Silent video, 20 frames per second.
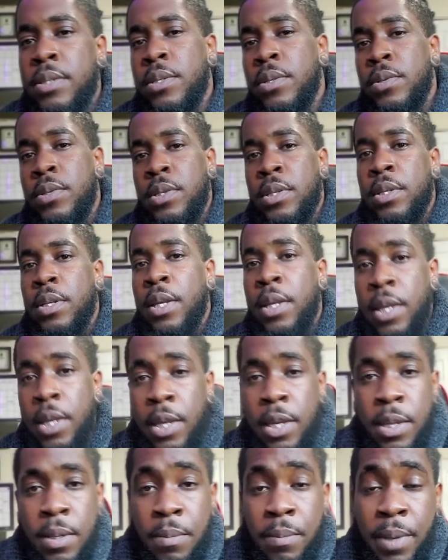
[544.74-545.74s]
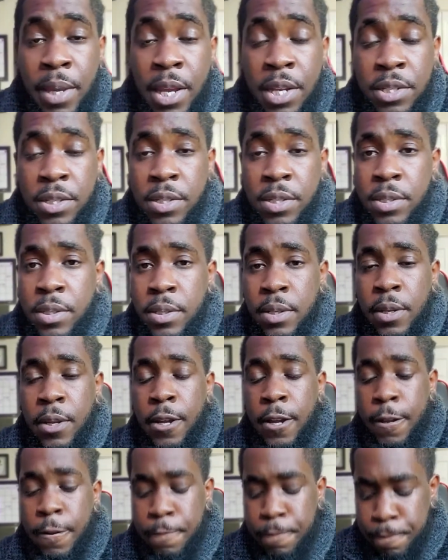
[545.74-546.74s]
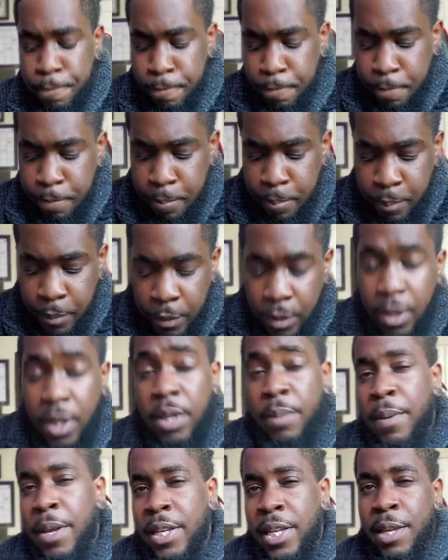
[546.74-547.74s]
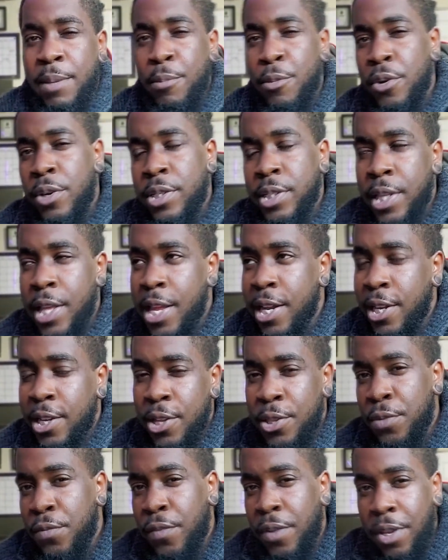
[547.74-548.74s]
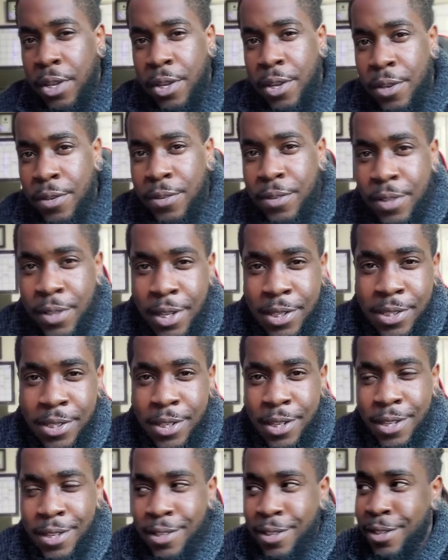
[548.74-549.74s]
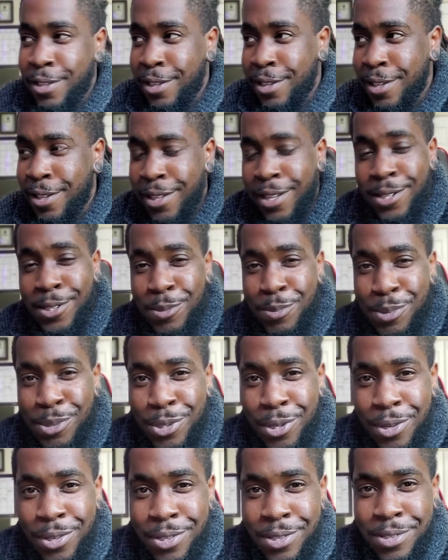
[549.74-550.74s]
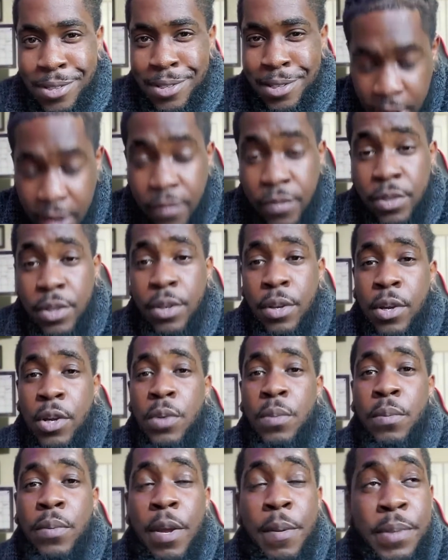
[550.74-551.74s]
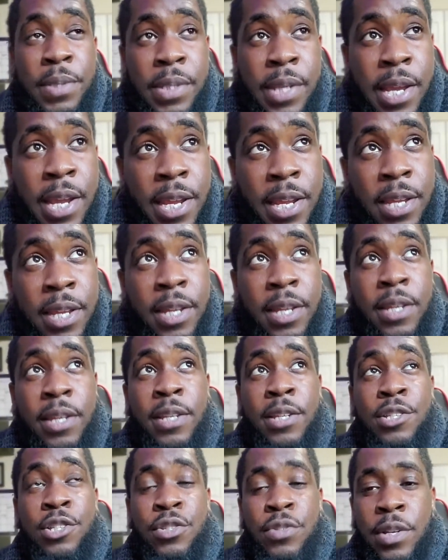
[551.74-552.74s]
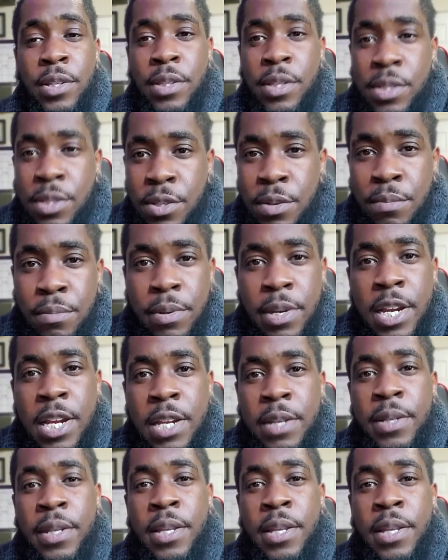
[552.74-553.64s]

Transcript: using hidden pages. I'll probably get more into that in another video. That's some sauce. Having your own website strengthens your brand